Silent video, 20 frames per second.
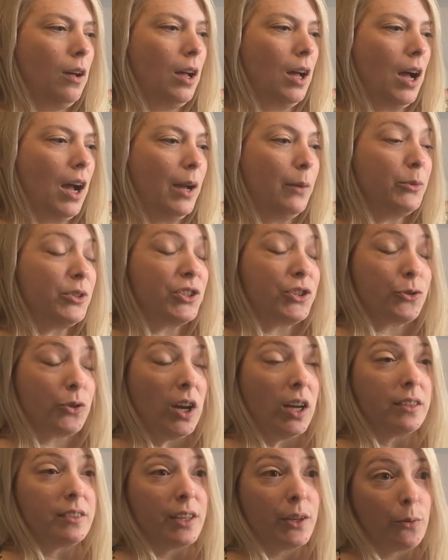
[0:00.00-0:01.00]
I was
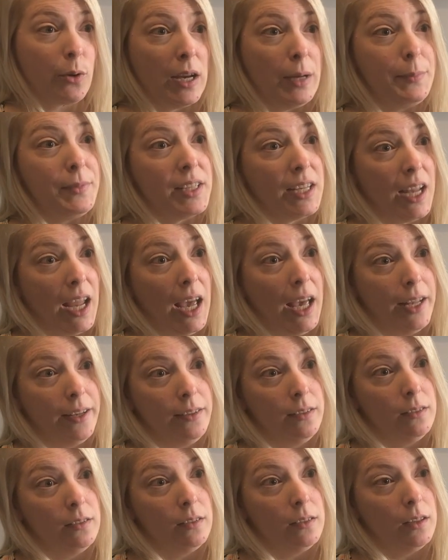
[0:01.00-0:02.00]
drugged and raped
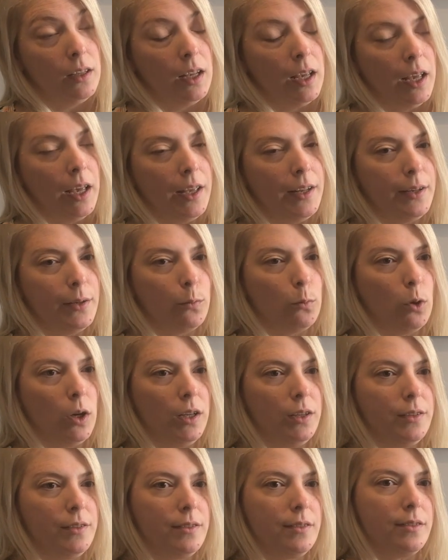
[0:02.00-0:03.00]
again. And it
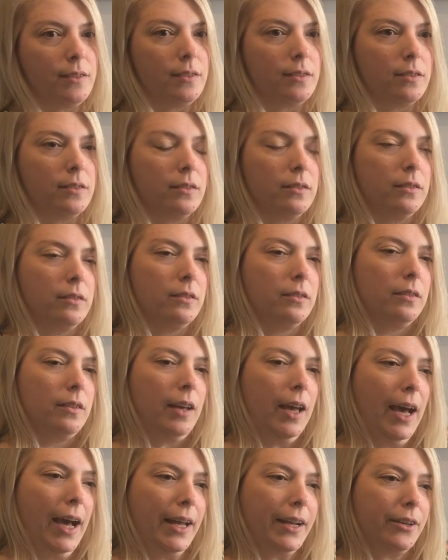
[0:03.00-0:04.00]
was
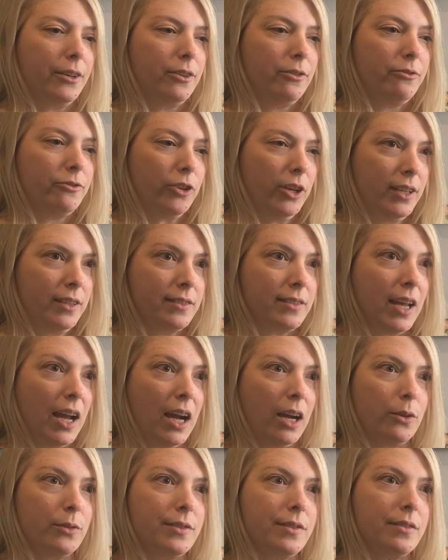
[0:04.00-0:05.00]
at a friend's
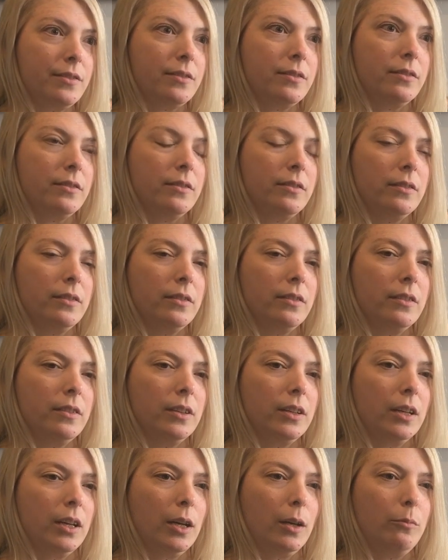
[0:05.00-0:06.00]
house
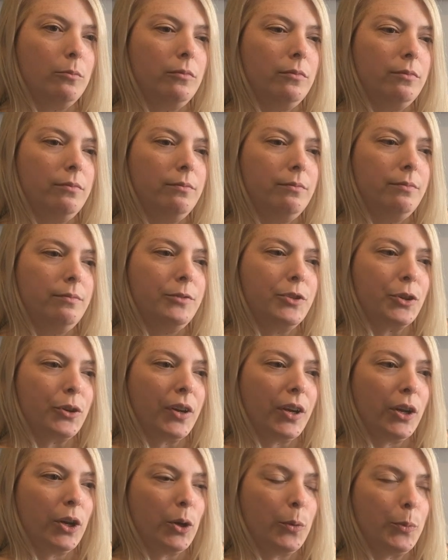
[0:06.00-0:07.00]

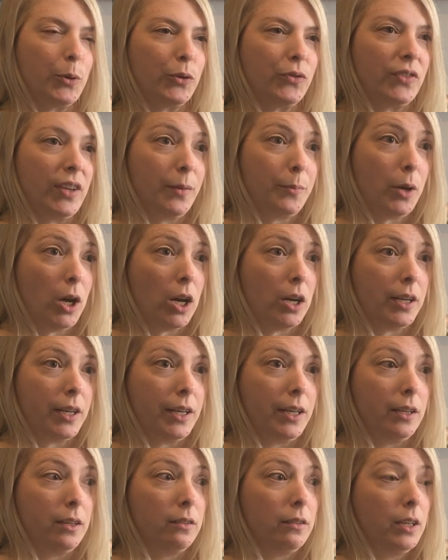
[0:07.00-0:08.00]
during her birthday
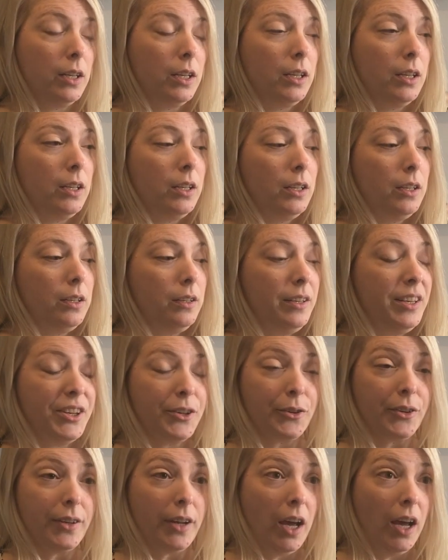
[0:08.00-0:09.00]
party
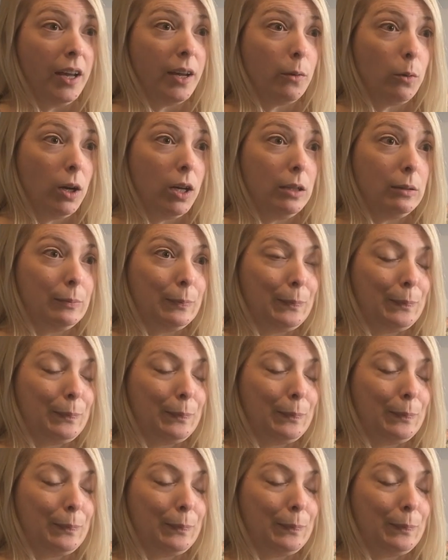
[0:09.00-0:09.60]
here in Iowa.